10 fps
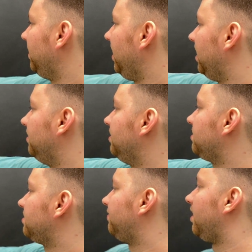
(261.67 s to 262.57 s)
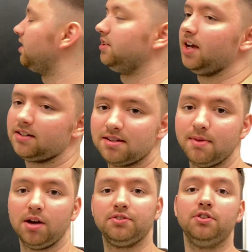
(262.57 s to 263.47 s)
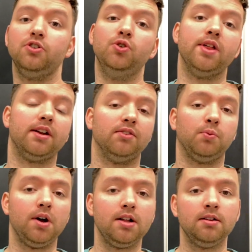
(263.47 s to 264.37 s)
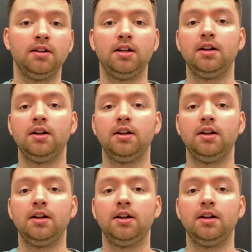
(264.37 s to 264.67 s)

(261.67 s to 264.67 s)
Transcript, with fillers: And this is defined in the XML, so you can do that as well.